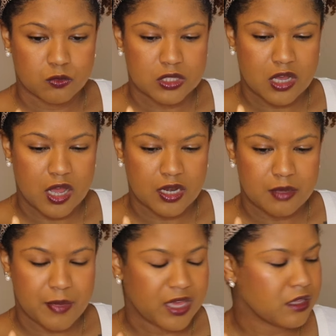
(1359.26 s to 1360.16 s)
Would the
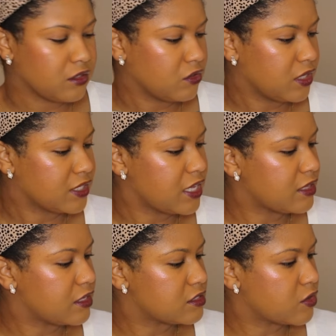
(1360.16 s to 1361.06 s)
honey make it look like that?
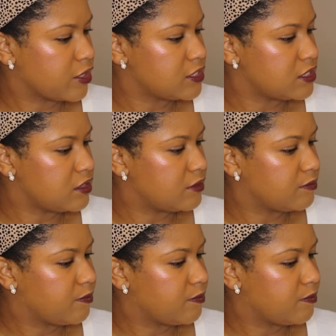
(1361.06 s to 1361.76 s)
That's crazy.